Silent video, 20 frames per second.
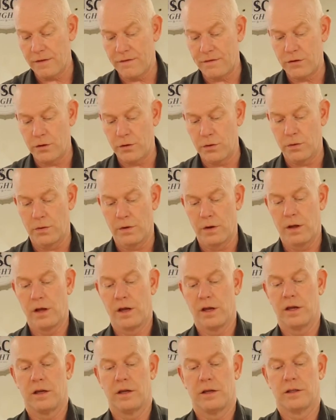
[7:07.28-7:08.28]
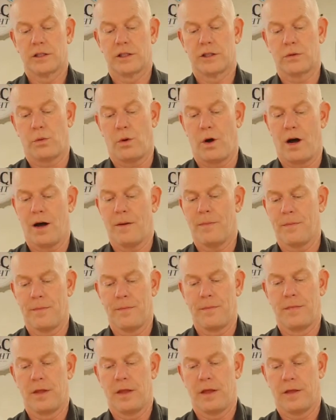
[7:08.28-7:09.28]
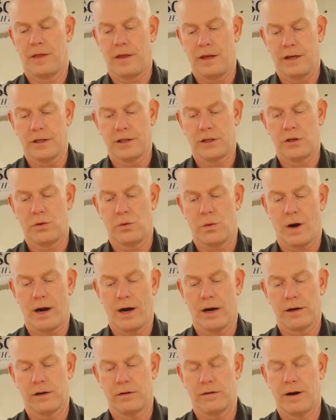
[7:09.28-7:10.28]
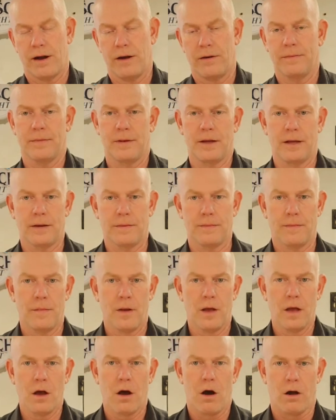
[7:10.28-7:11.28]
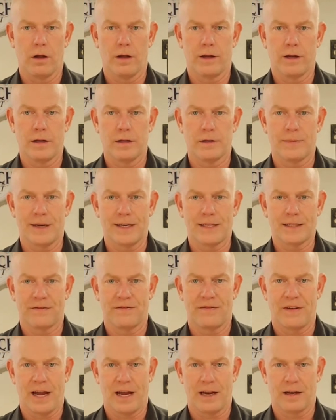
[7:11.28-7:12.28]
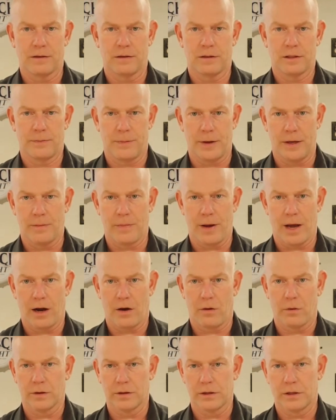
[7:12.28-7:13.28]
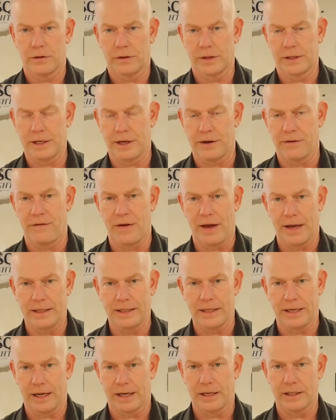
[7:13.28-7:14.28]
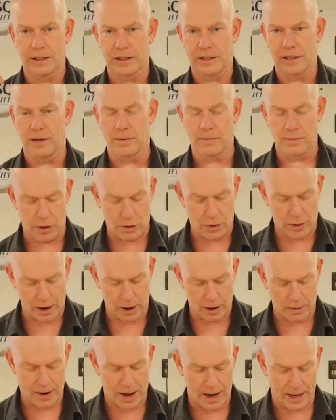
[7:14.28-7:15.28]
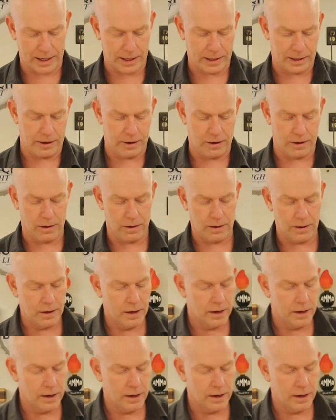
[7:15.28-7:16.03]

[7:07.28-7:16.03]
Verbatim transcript: if you swap these two wires around, all it does is makes the fan spin backwards. So instead of venting, it's just going to blow air back into your